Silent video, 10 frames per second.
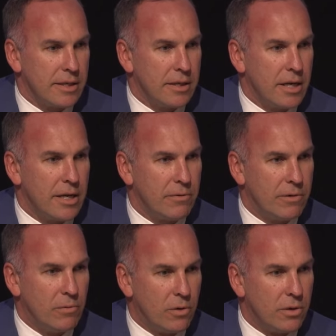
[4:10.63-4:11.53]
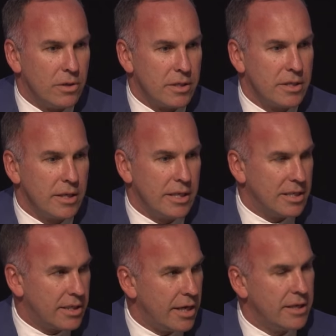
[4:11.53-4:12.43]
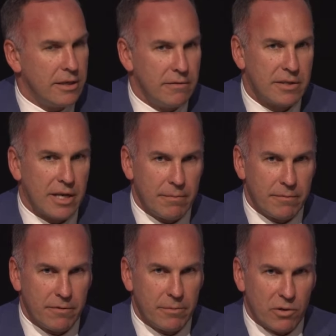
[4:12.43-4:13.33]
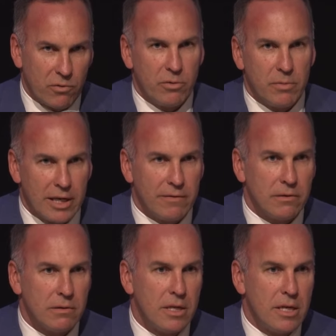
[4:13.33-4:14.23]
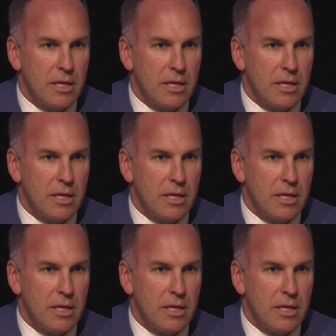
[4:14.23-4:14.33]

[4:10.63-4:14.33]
And the rewards and the incentives come from a group level.